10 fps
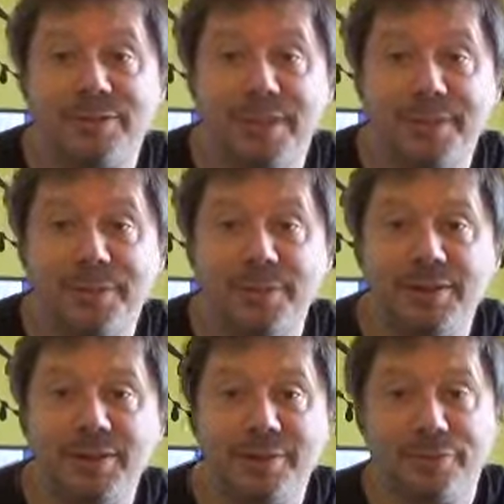Facebook,
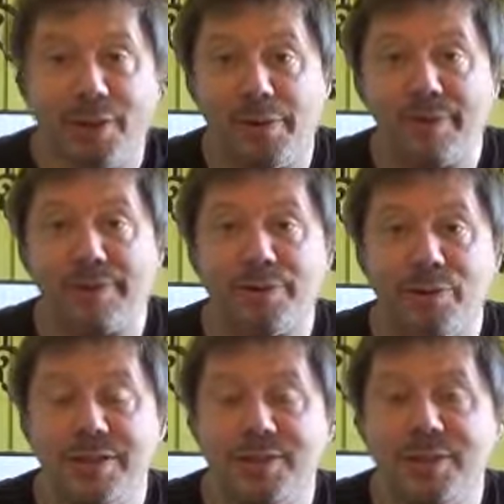follow us on
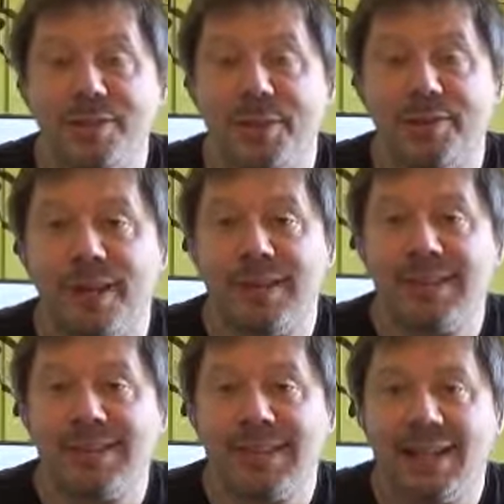Twitter as well
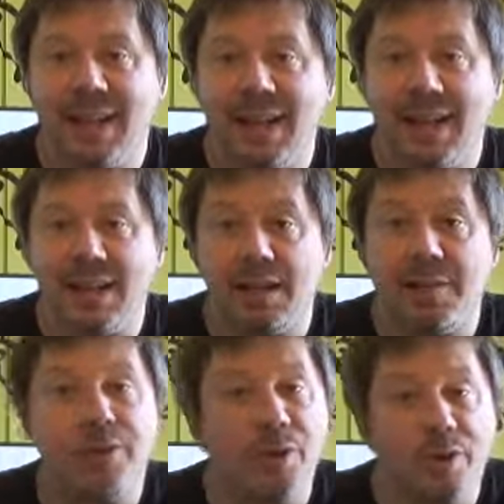now. And
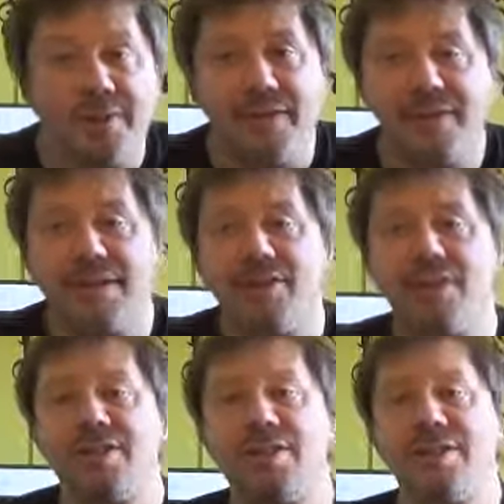if you do have any
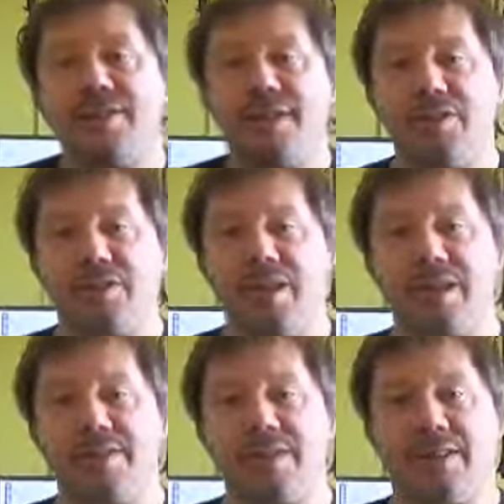suggestions of things you'd
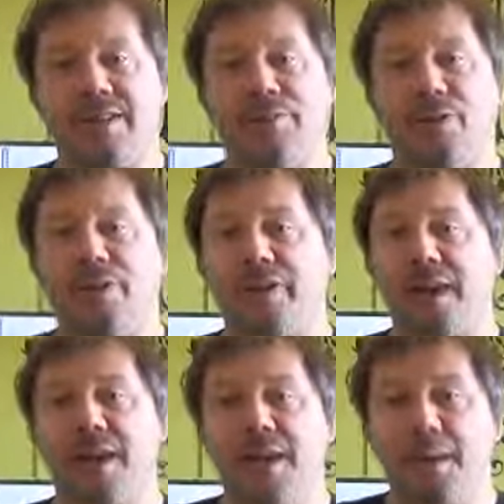like us to cover or look
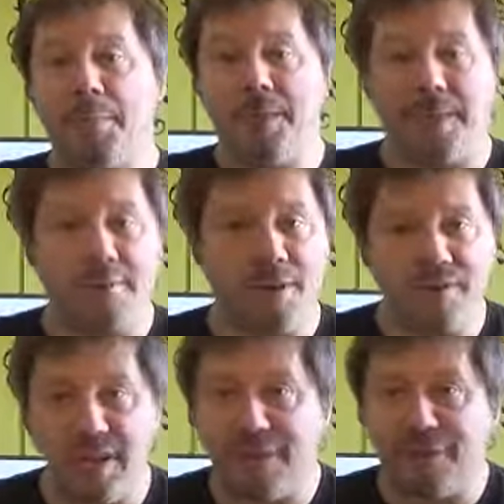at, be they
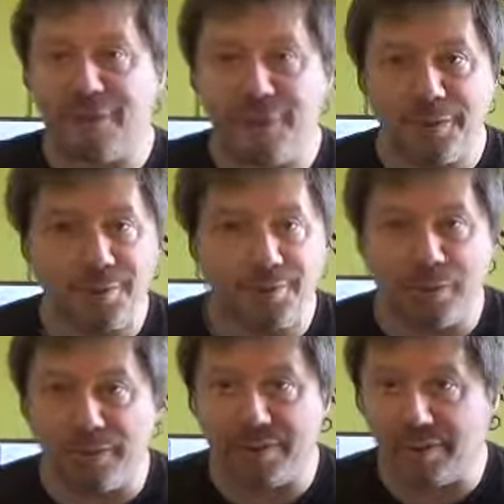music, film,
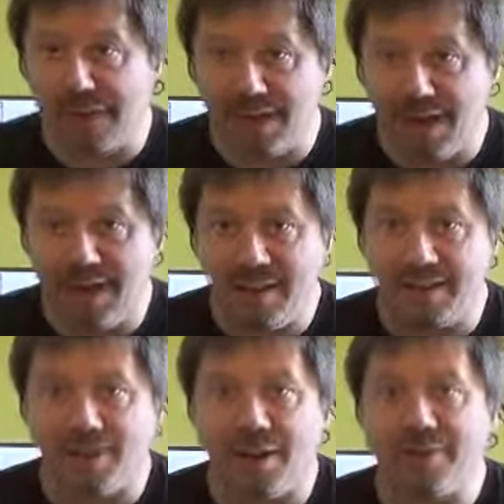books,
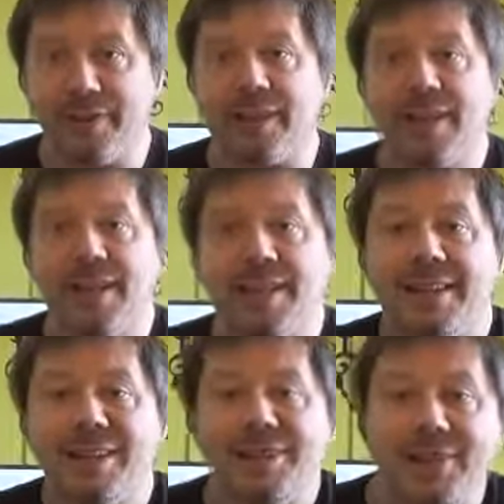anything relevant,
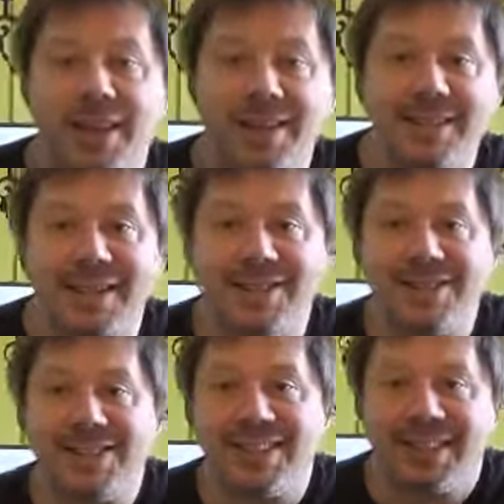then do get in
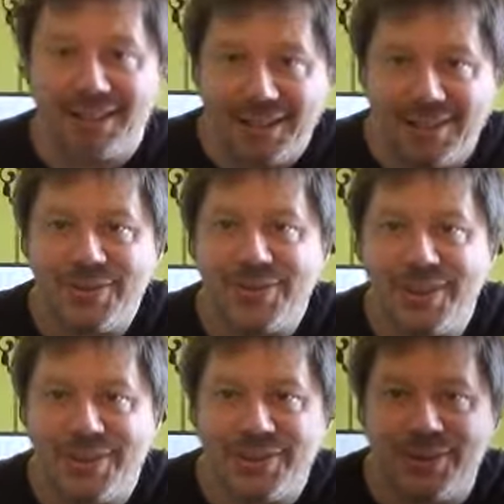touch.
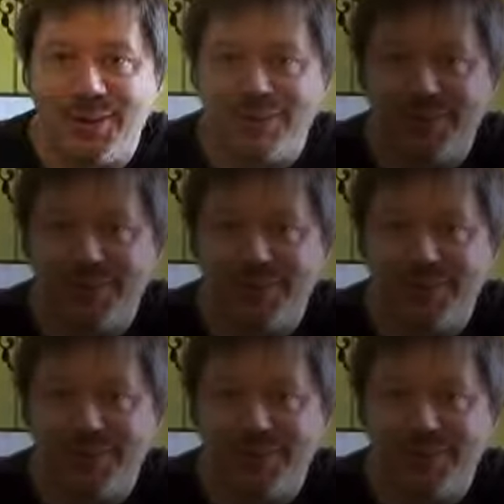See you soon.